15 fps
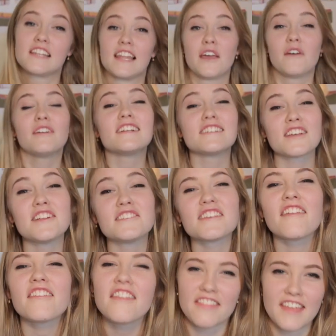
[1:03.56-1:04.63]
to Leo and it turns
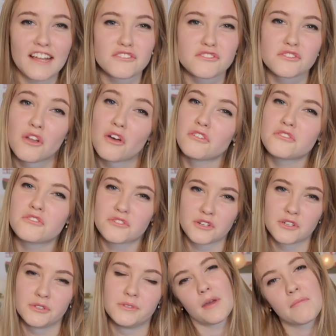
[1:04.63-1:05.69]
out that that's not
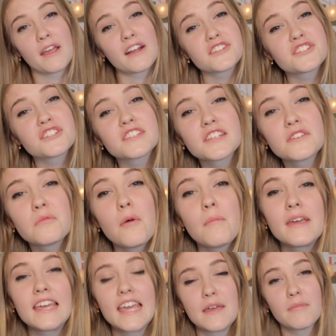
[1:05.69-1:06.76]
true. My parents just didn't want
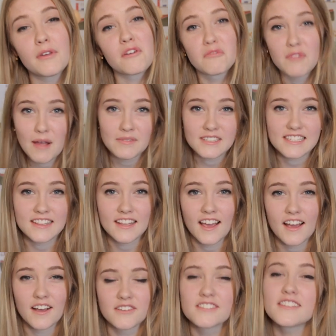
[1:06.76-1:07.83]
me keeping a rabbit in the
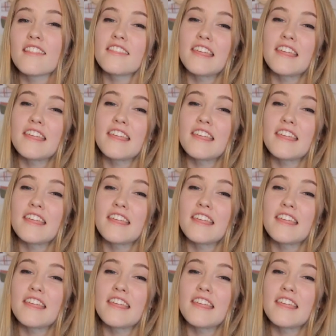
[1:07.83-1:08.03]
house.